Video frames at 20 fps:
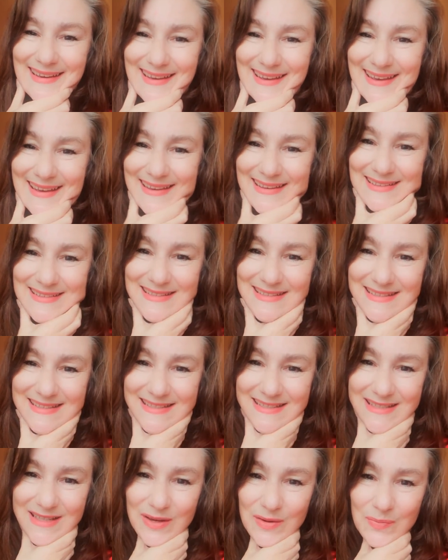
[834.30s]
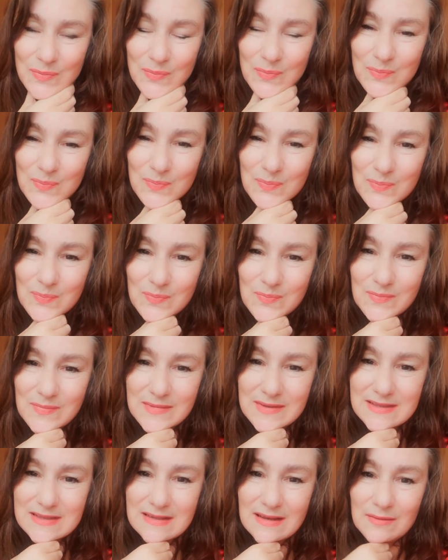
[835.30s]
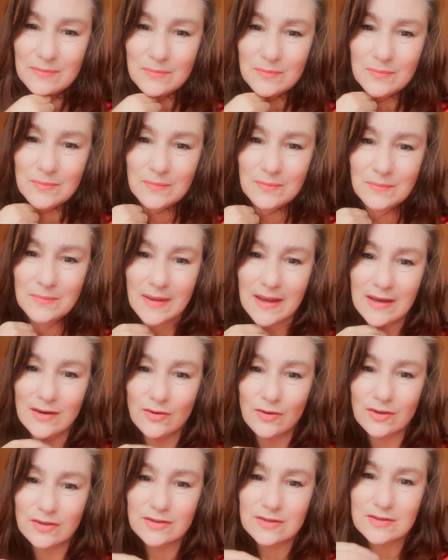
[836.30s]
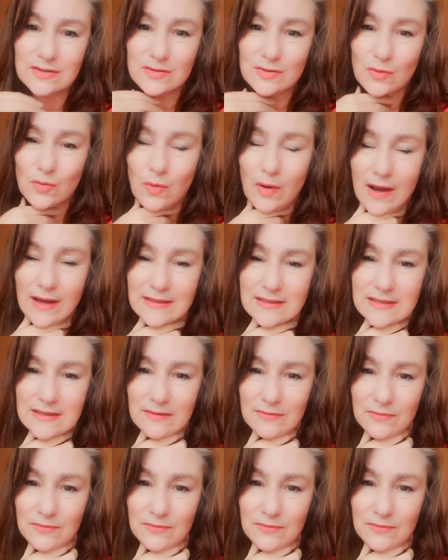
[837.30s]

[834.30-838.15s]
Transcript: and some may not quite